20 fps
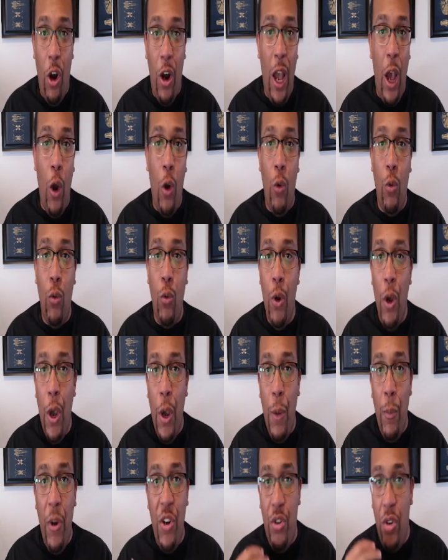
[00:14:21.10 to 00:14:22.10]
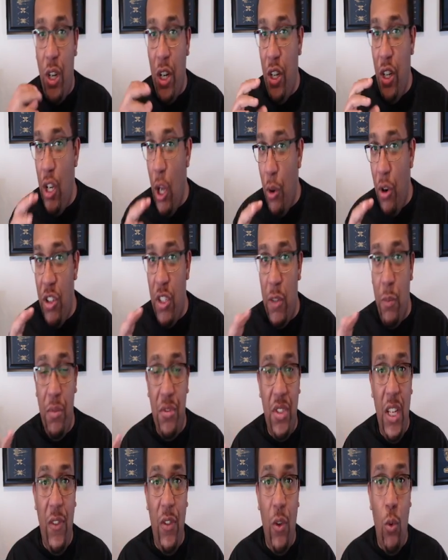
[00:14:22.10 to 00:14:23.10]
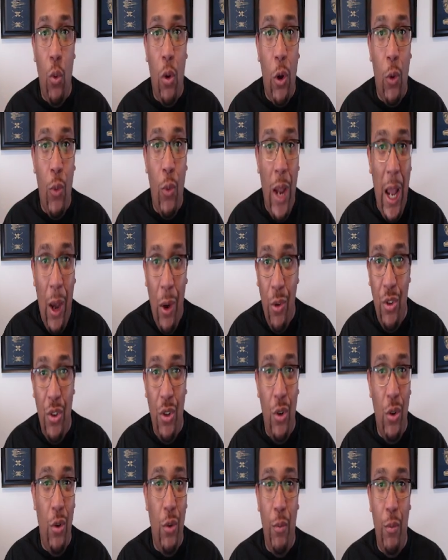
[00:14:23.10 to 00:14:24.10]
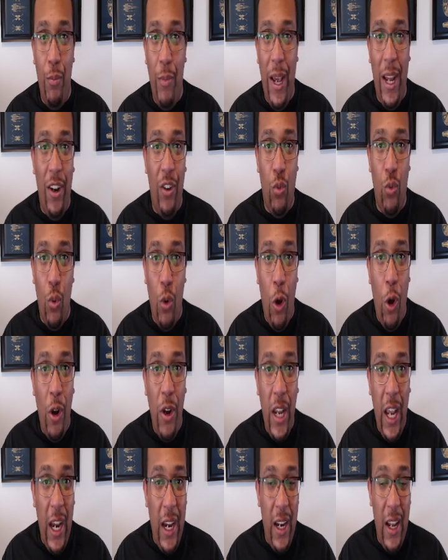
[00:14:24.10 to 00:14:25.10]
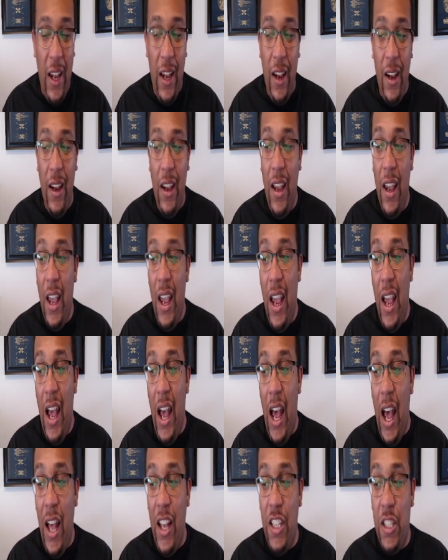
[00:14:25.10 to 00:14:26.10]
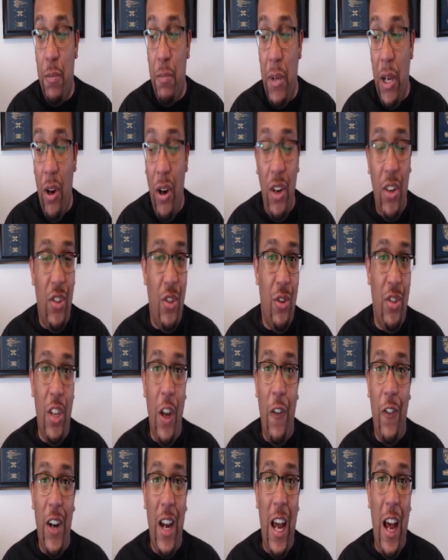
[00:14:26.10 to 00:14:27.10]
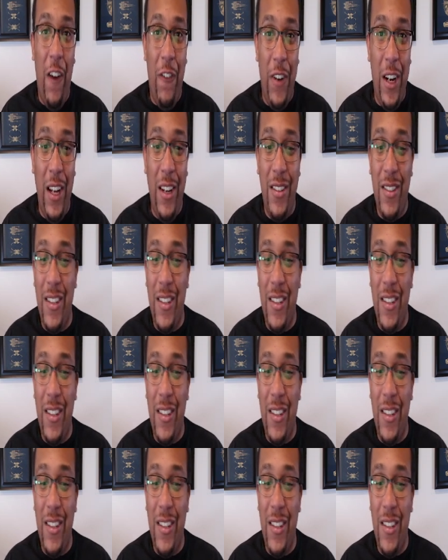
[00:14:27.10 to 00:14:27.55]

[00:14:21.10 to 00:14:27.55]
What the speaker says: how much you can notice and perceive the world around you, manage raw data. Spirits, your self-confidence.